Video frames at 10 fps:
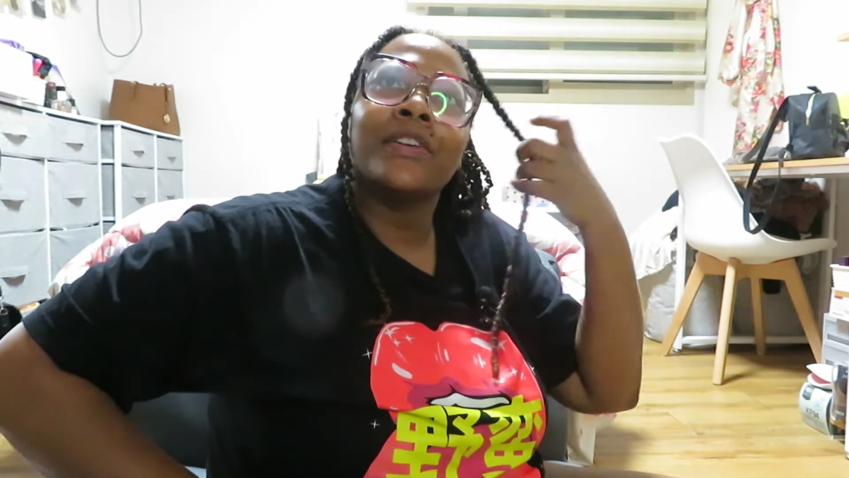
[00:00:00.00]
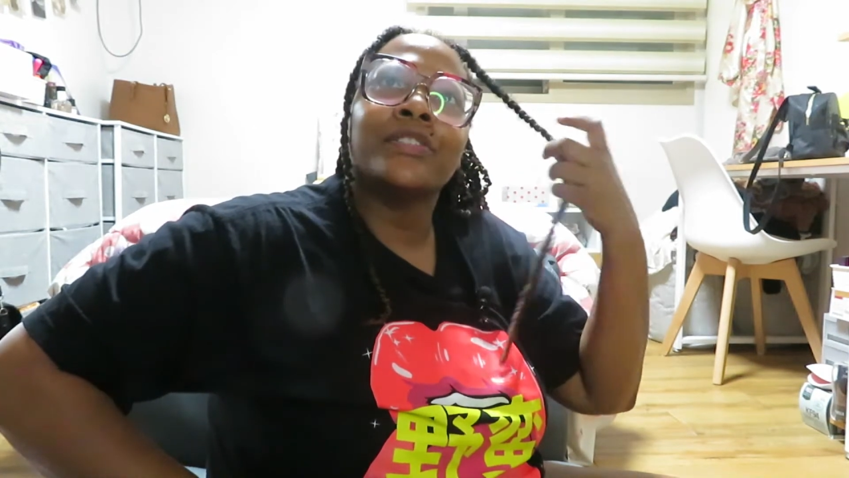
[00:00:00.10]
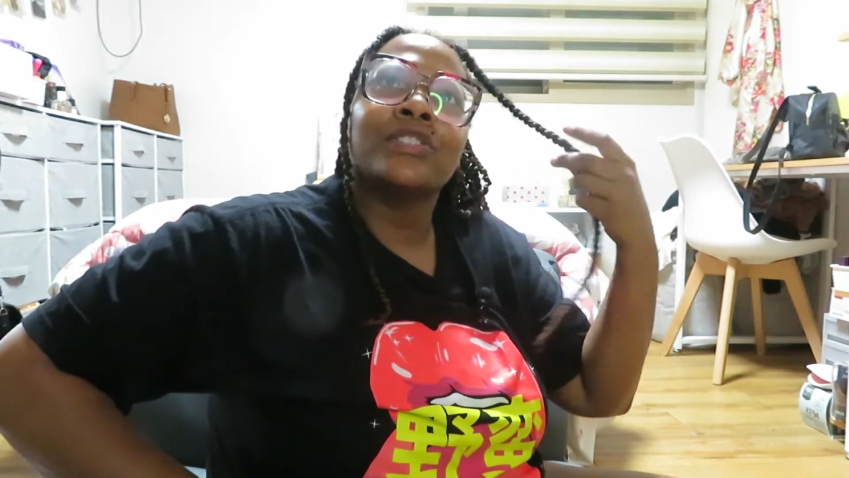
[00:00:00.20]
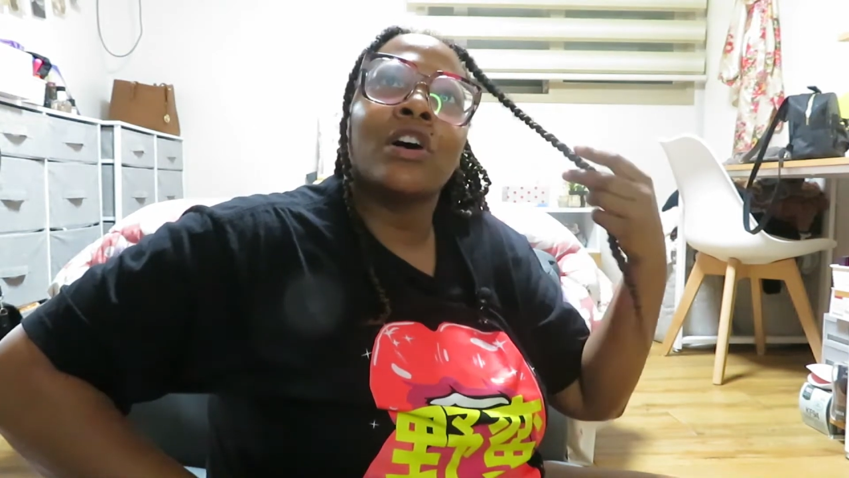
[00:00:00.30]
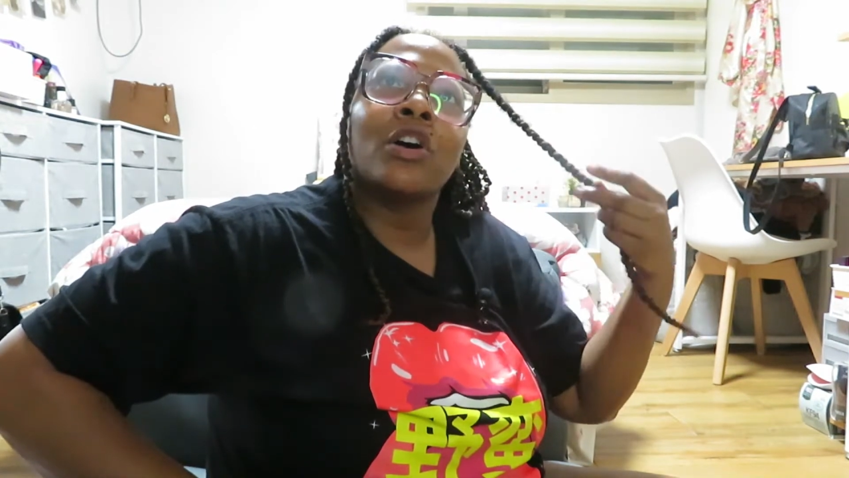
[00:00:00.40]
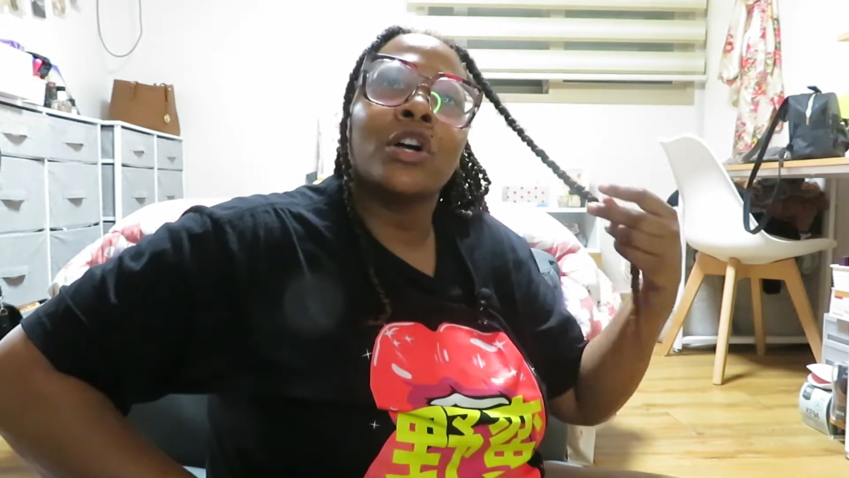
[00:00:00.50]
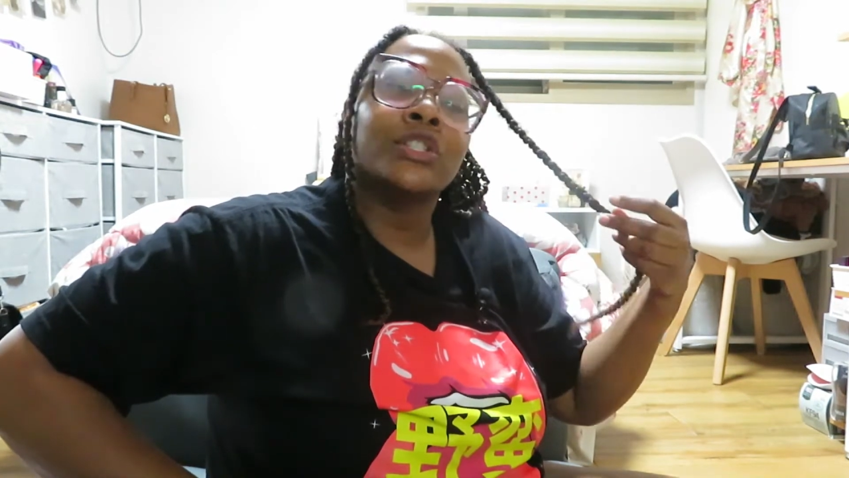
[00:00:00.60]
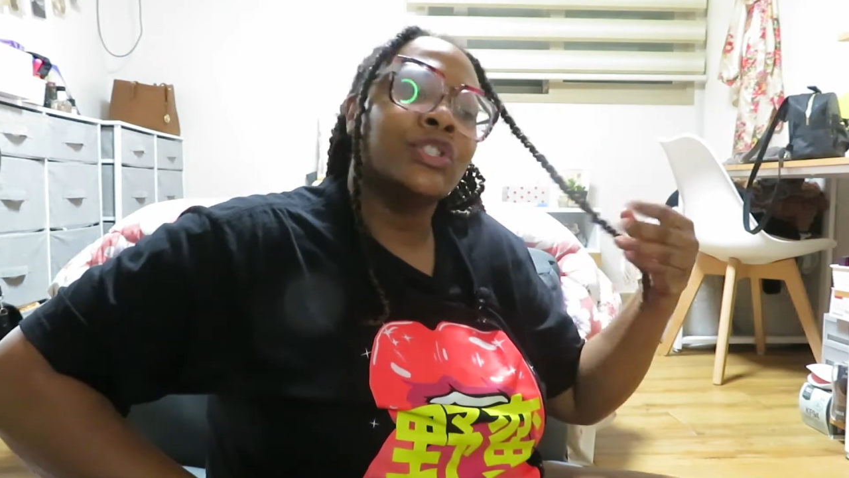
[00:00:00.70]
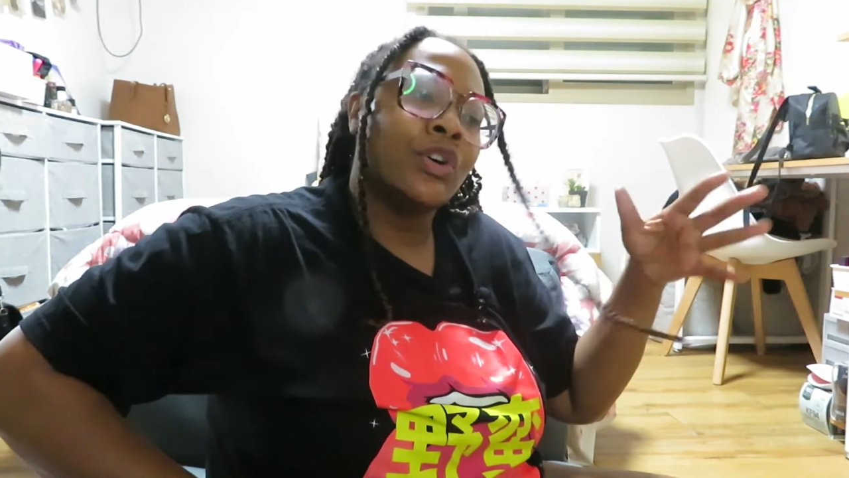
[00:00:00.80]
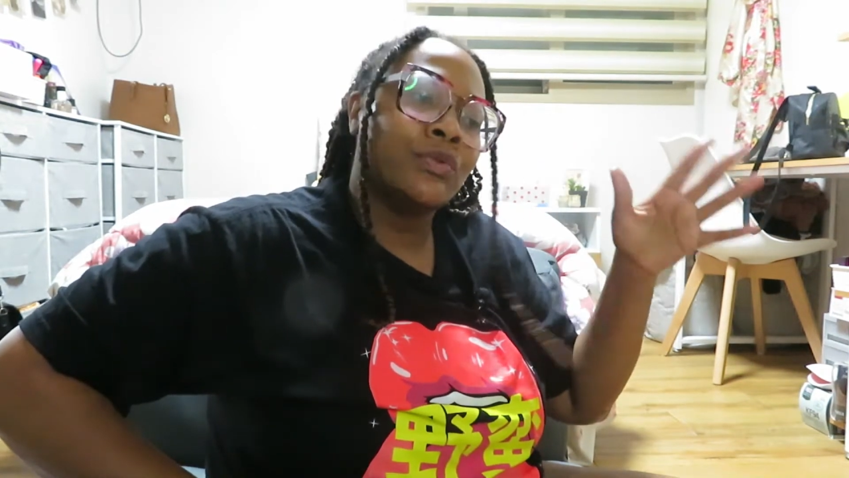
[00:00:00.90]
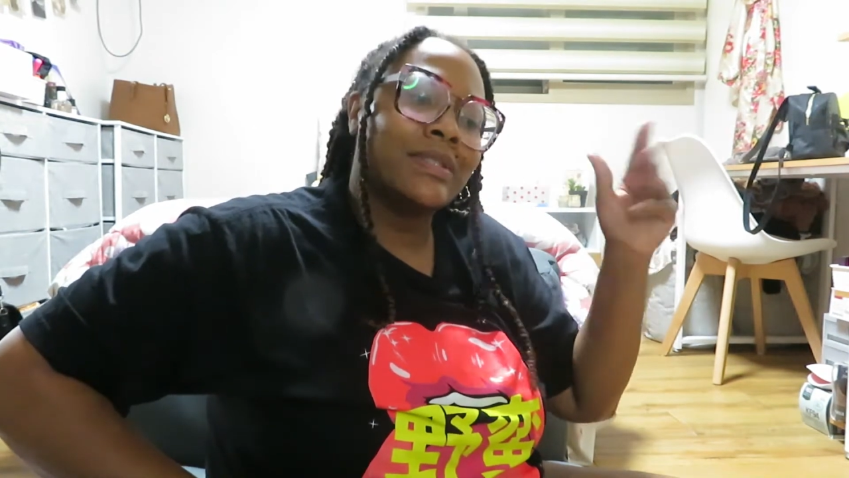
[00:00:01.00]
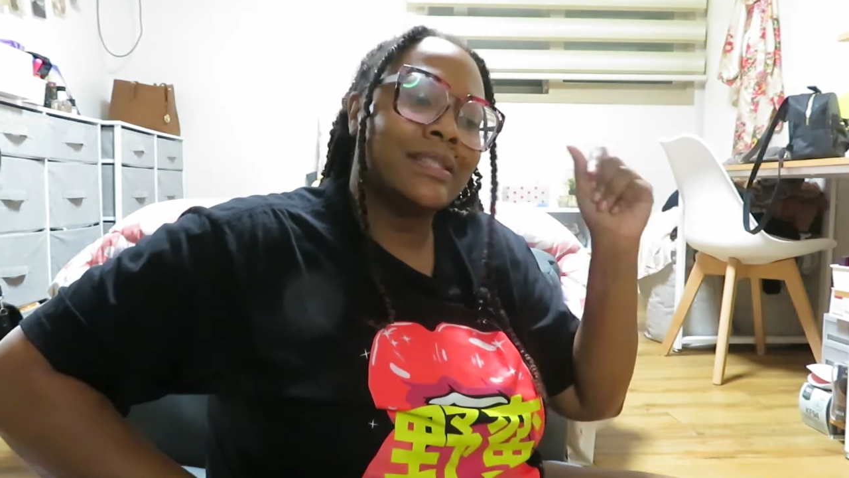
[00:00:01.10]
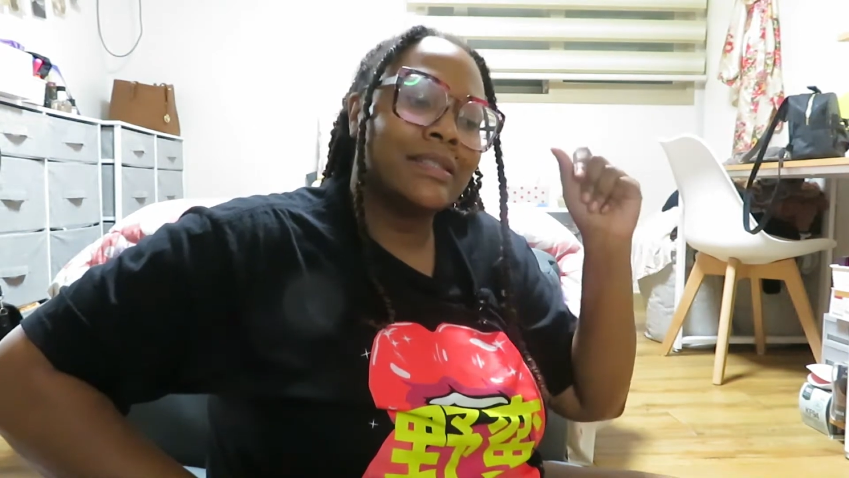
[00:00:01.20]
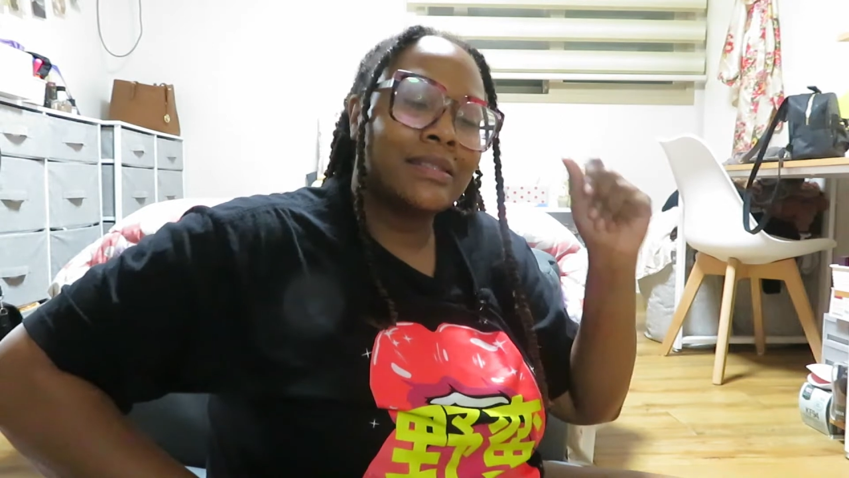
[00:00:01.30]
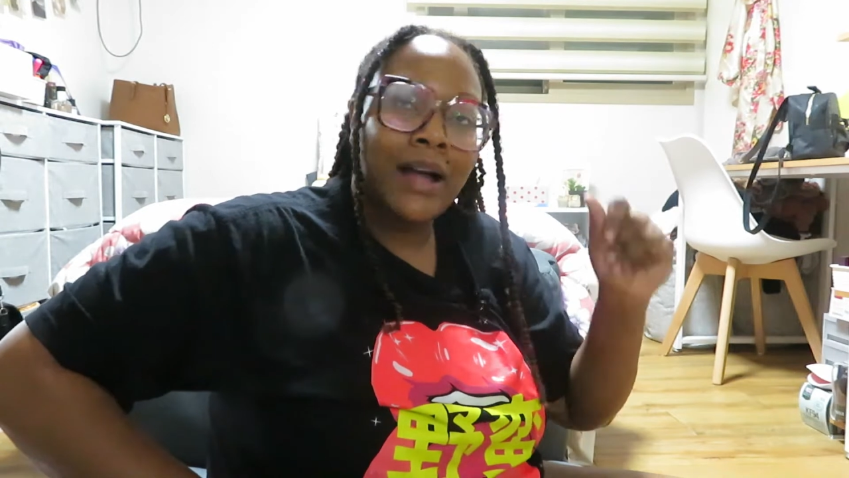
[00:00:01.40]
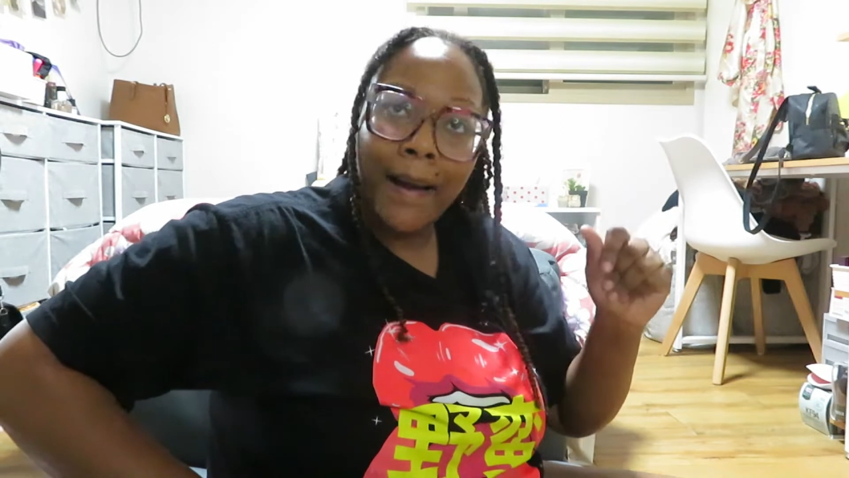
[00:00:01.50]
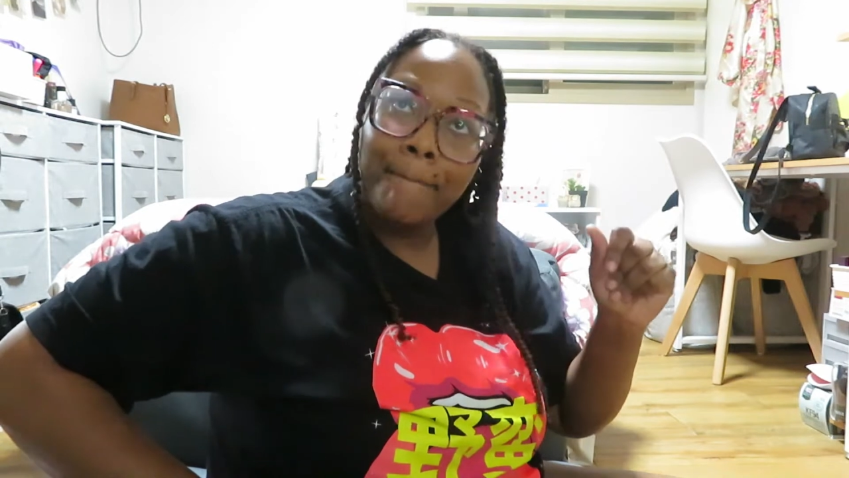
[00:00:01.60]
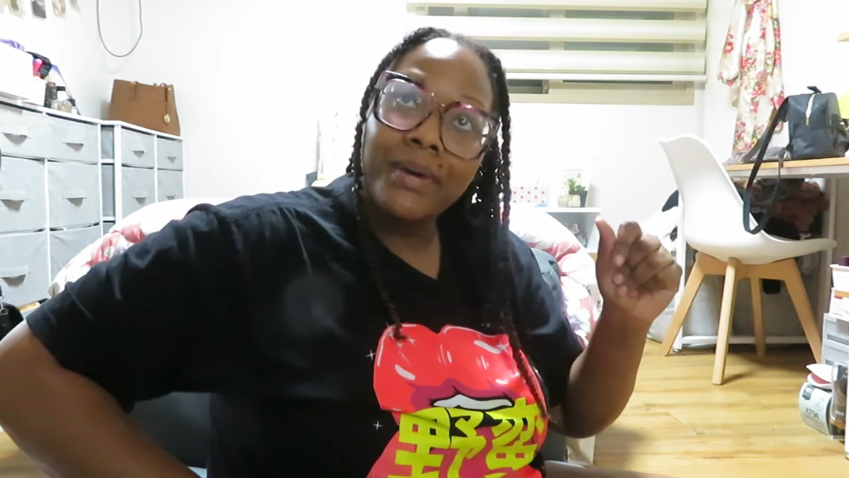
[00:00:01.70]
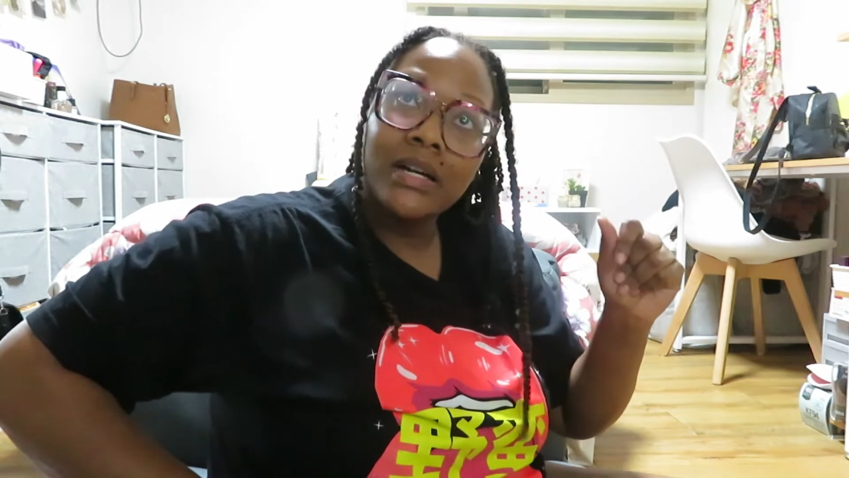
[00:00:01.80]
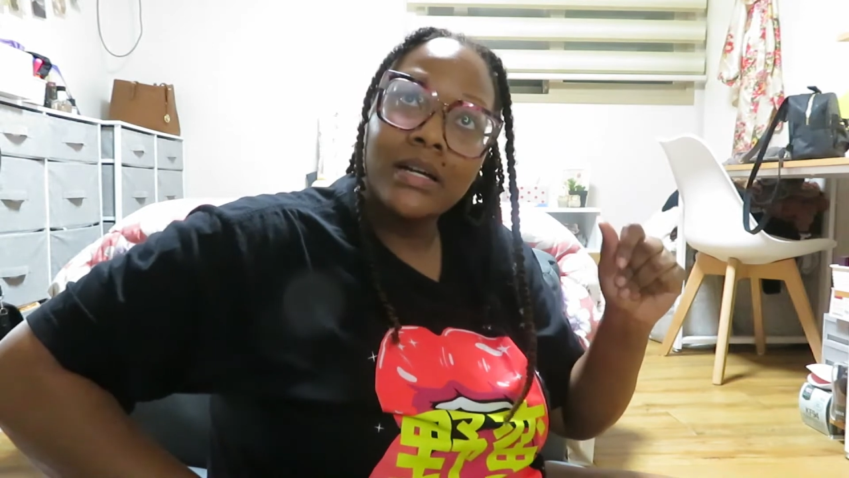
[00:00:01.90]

their song Don't Stop.